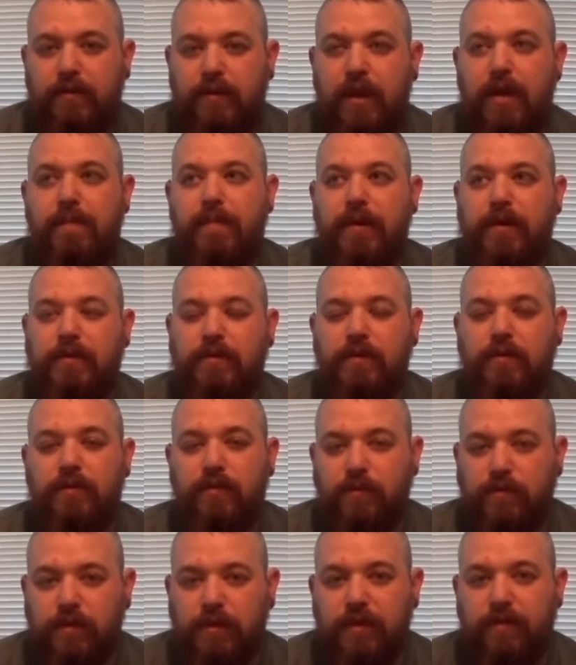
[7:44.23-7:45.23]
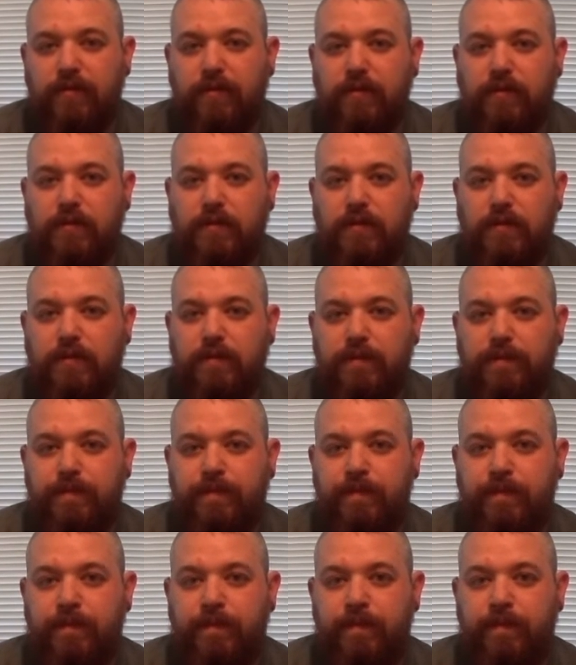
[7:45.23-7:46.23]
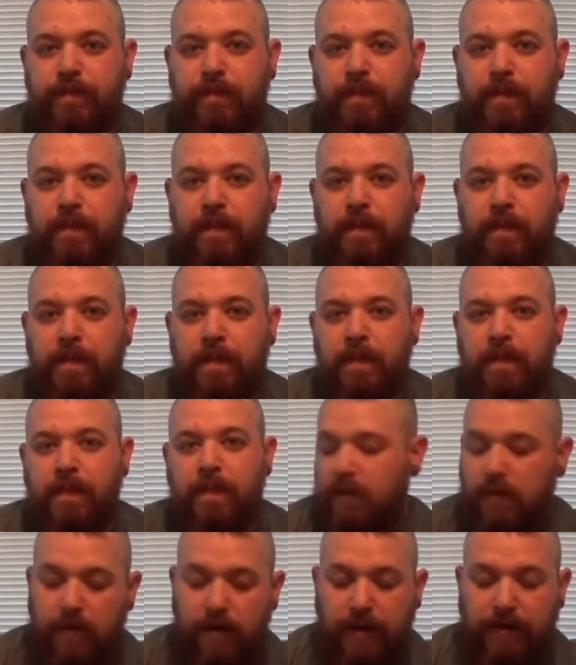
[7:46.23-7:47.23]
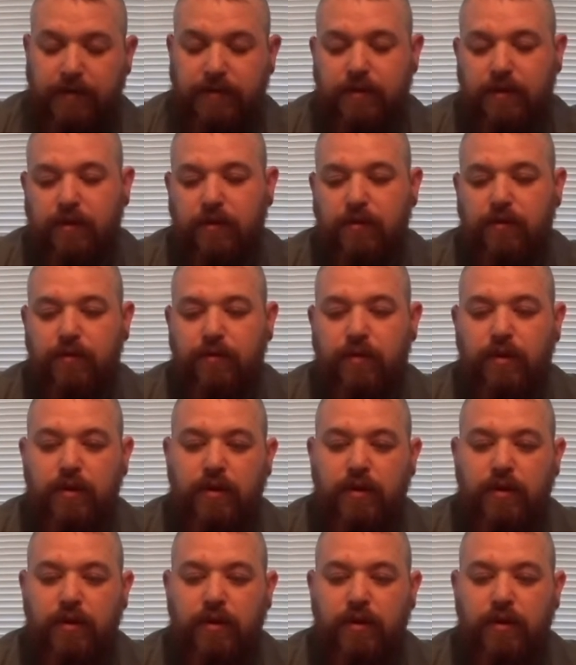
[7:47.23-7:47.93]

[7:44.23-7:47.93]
That makes a huge difference. Alright, so